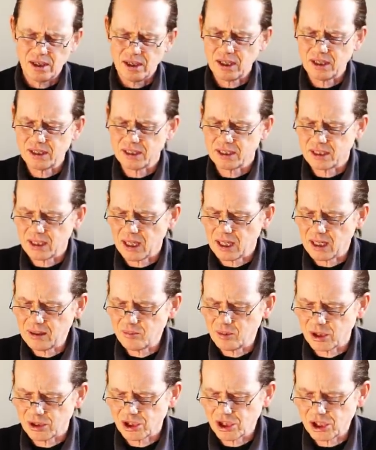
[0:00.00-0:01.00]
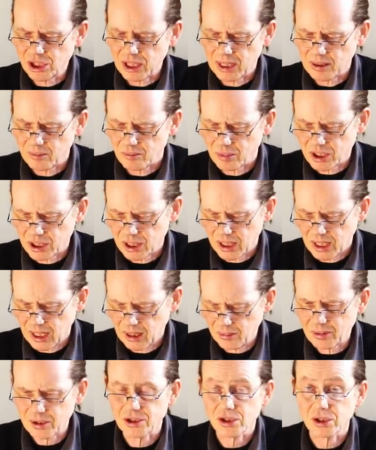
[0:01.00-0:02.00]
a diamond shaped
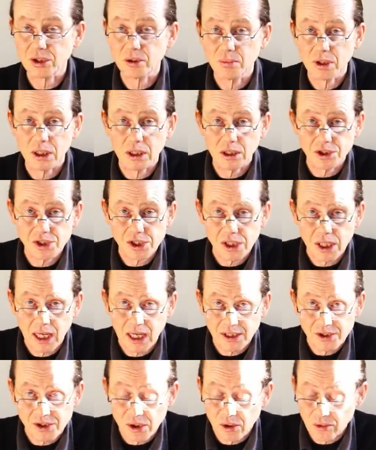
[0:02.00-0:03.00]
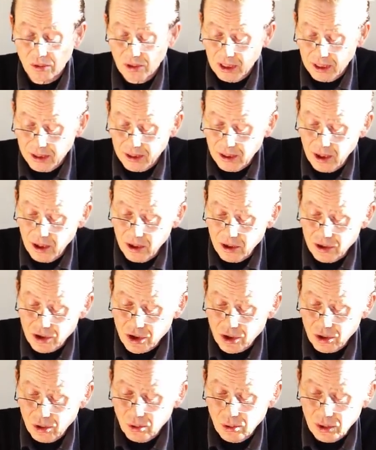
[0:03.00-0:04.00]
aperture because it has only
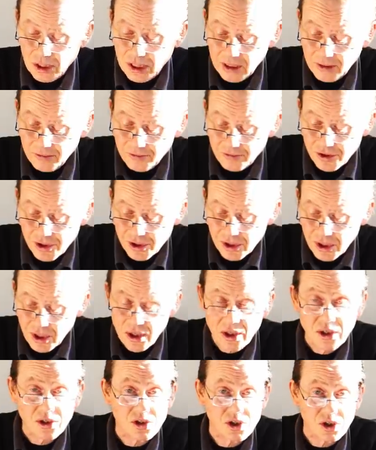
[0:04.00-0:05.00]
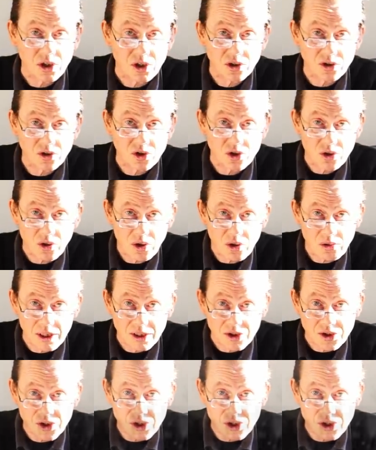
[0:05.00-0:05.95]
two leaves to control it.